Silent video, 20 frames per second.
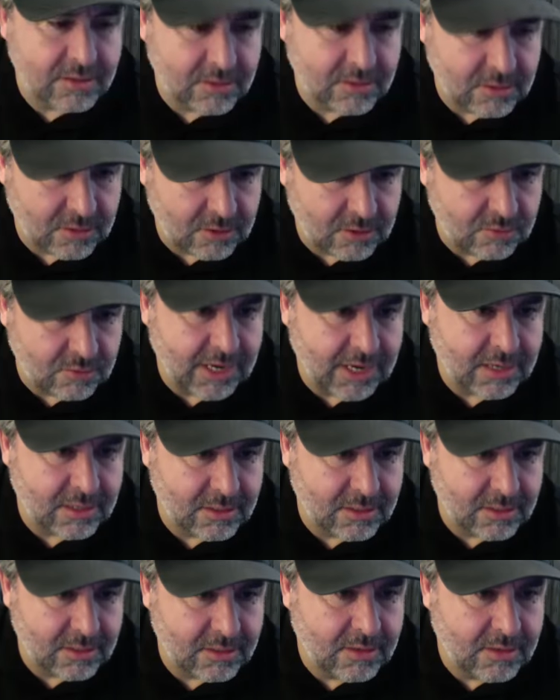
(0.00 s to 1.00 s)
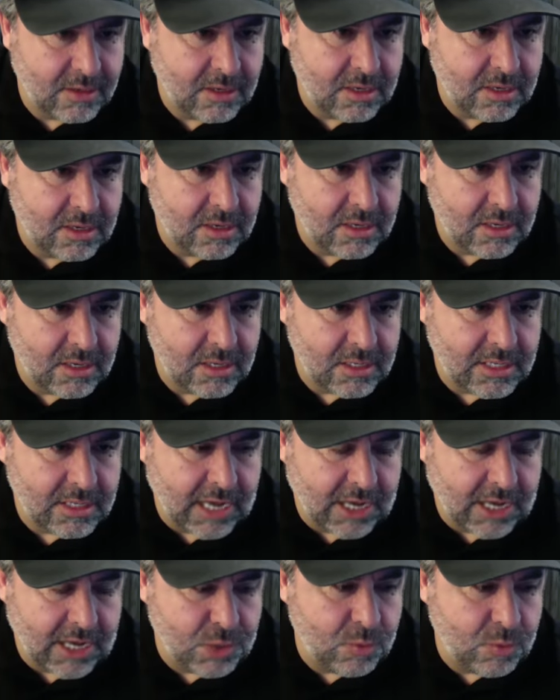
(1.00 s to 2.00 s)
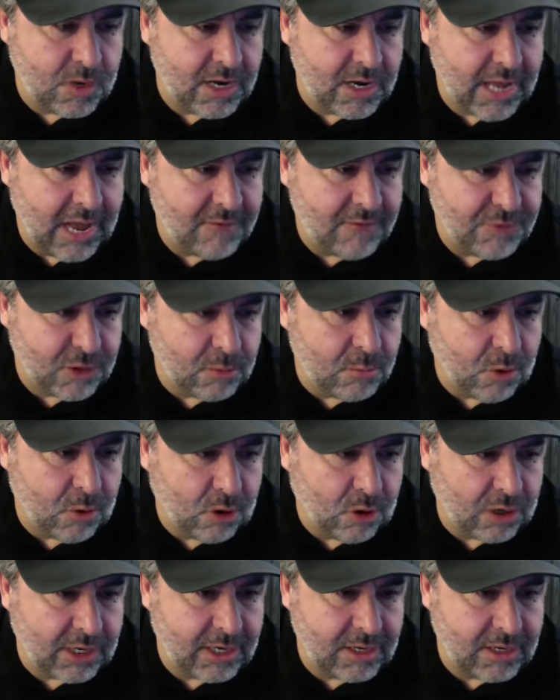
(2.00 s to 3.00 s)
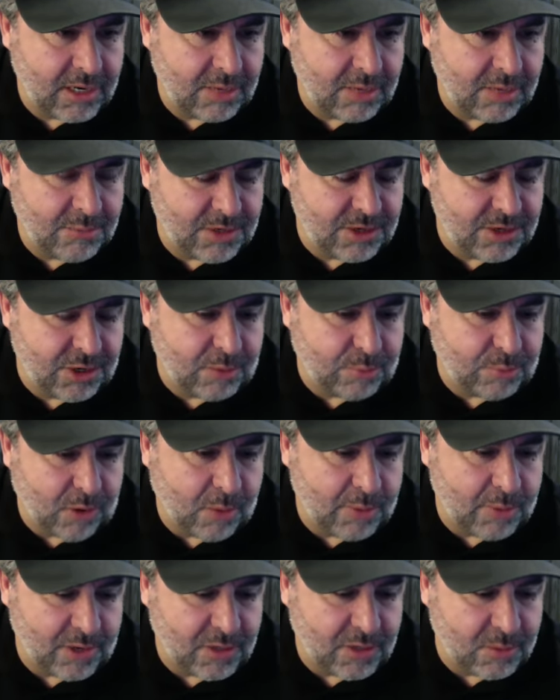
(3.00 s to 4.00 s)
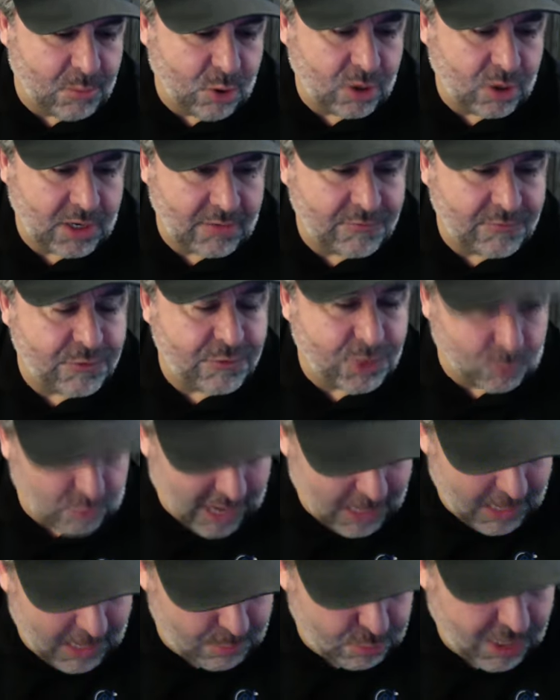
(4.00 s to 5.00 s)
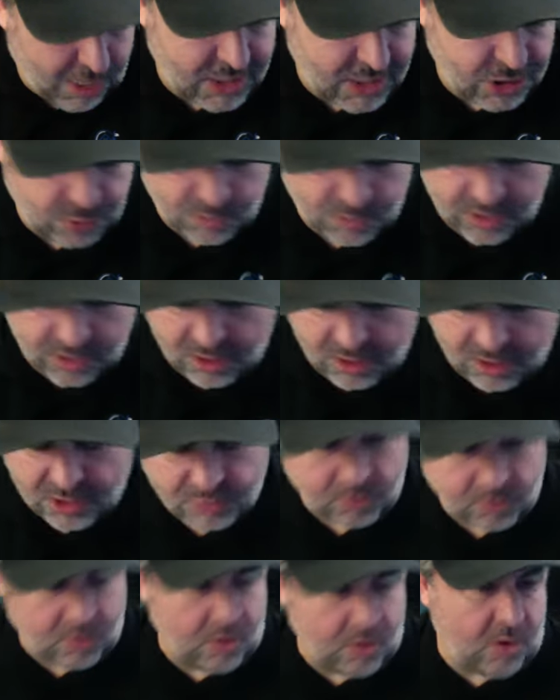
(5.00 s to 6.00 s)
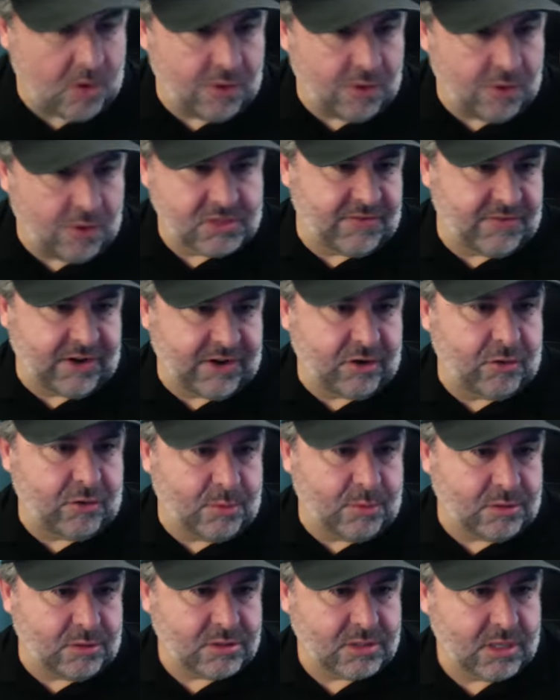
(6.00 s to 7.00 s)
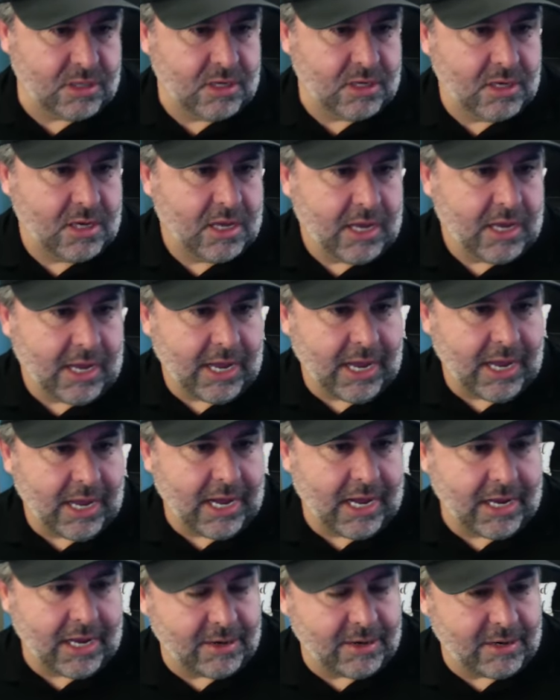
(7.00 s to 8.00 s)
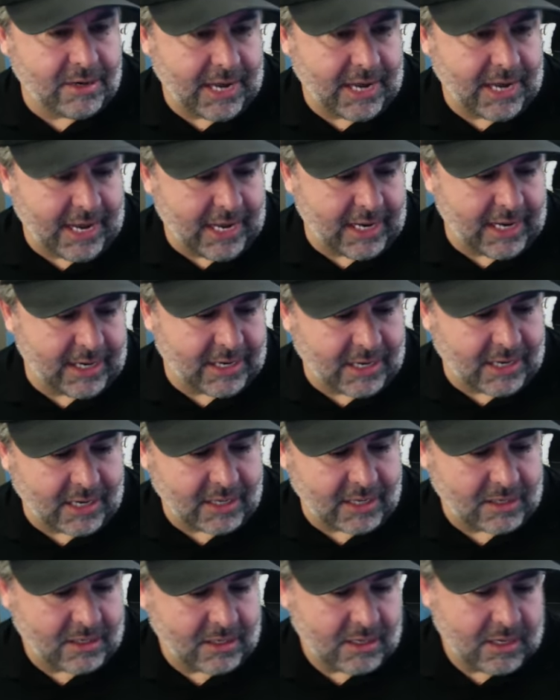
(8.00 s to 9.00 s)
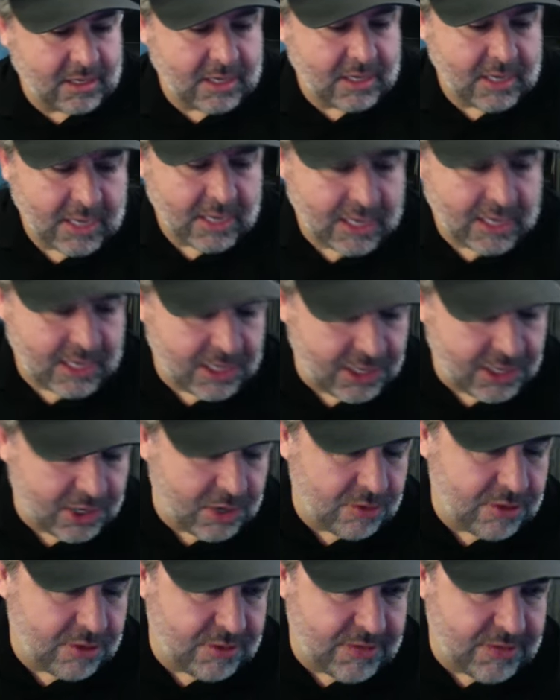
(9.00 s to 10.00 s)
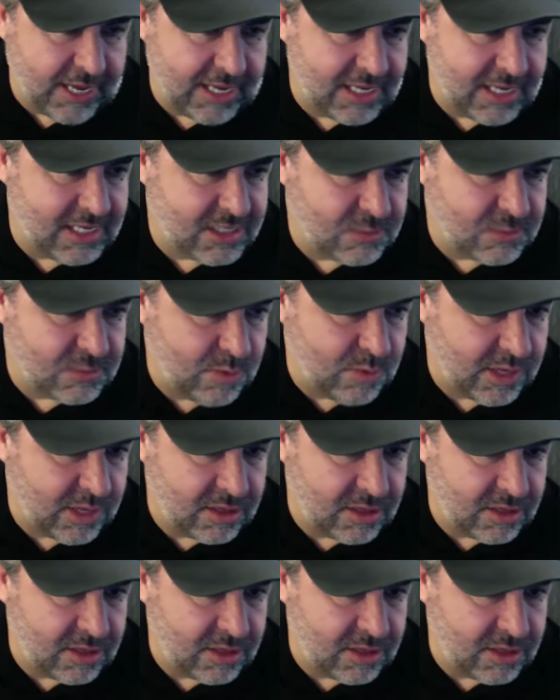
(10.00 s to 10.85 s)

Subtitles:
Mm-hmm. Yeah, you want to have your your property on the market for the right price. You want to control all those variables, and the thing is with